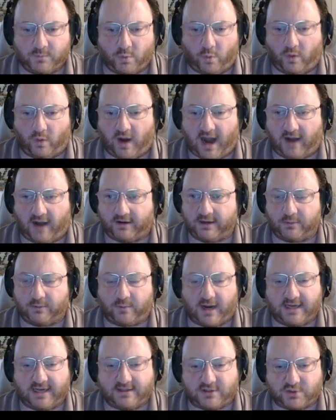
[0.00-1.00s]
or Aria
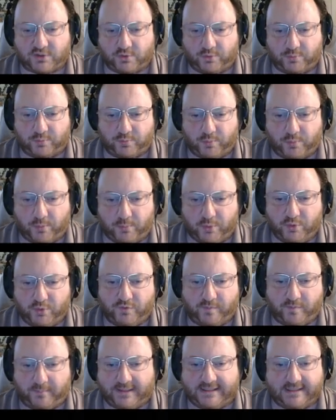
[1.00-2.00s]
Wraith to
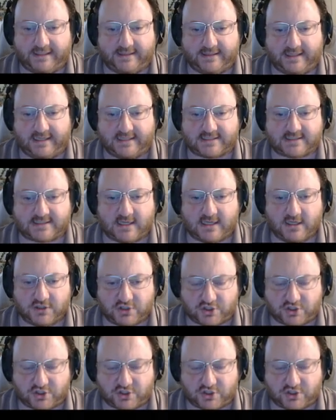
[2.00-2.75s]
remove a minion that is,